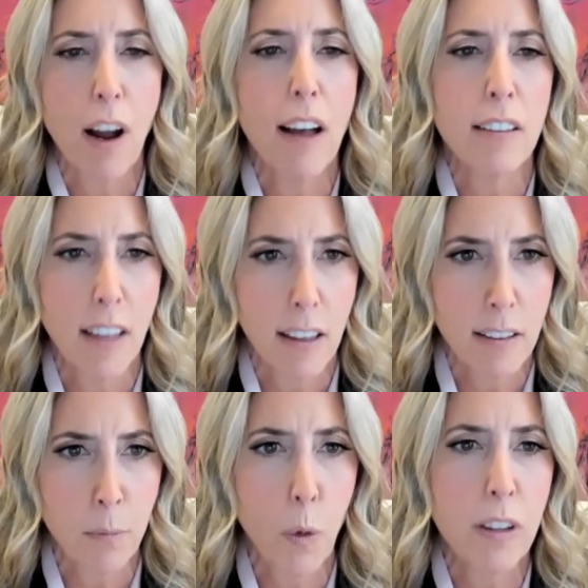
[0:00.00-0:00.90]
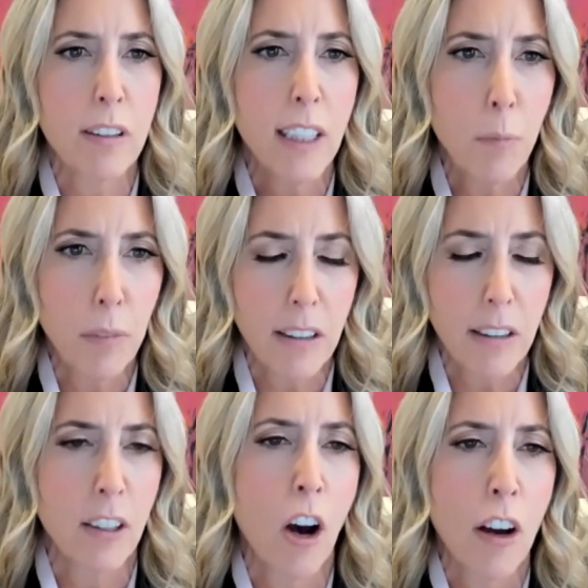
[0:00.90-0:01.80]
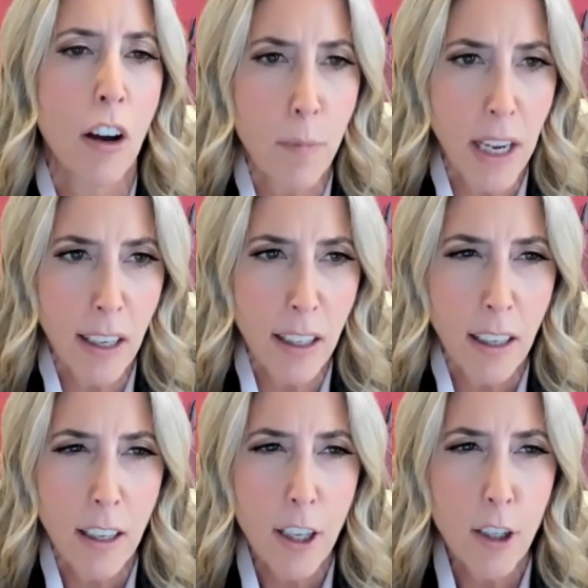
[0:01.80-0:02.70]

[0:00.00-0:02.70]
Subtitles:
process more seamless and automated